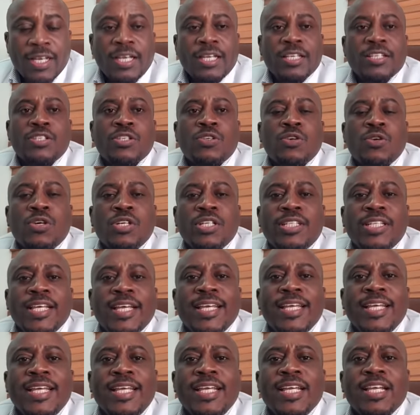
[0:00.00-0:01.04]
is called the
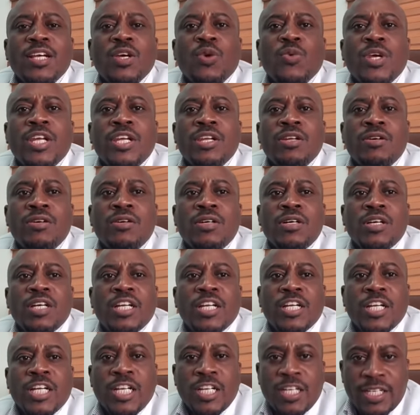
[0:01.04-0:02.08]
inguinal
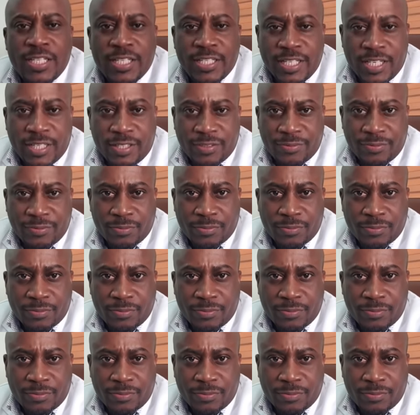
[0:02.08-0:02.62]
hernia,